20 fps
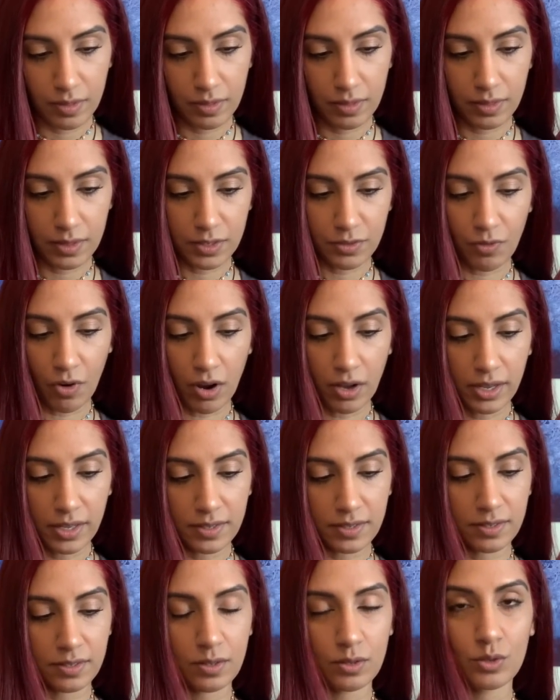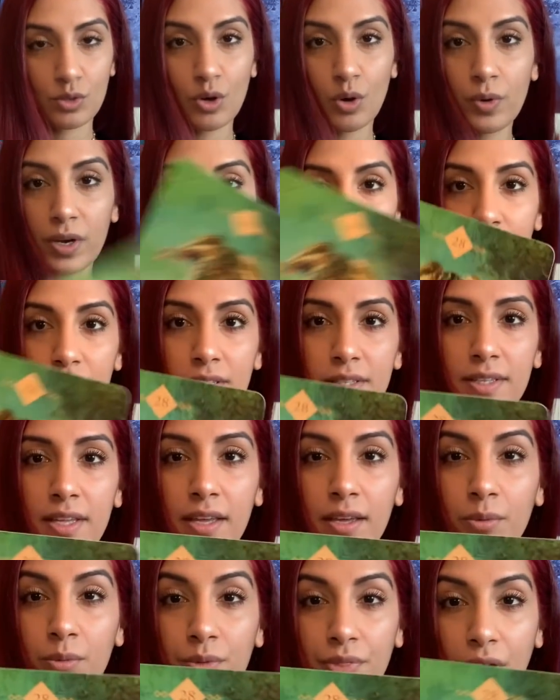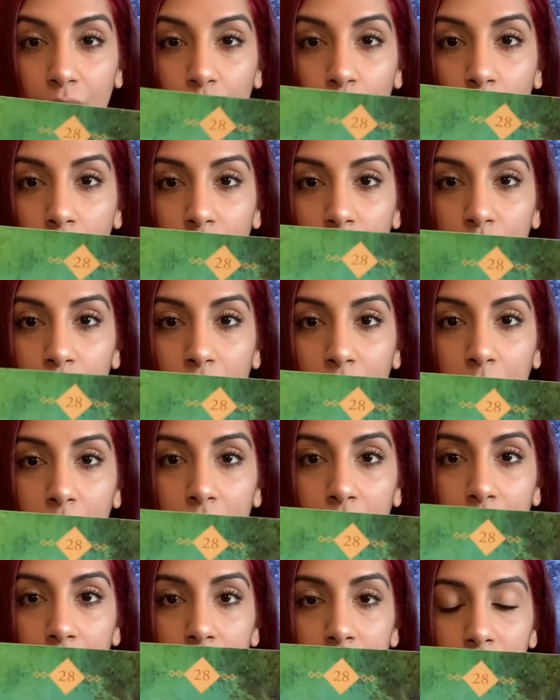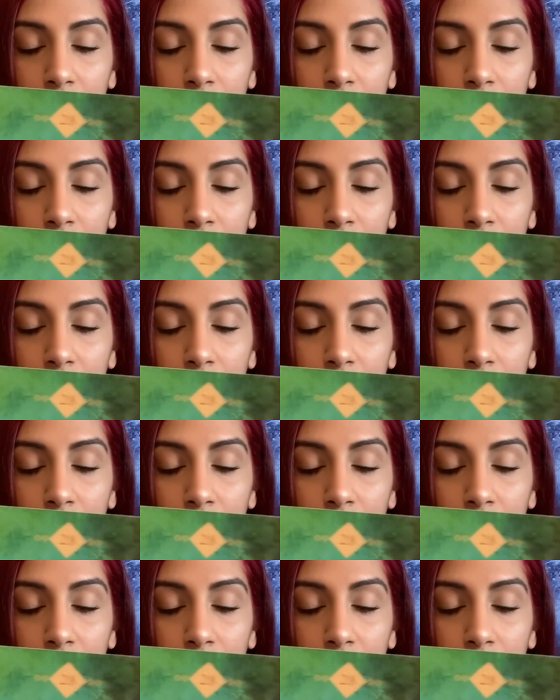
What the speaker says: This frog is so interesting with that water bubble.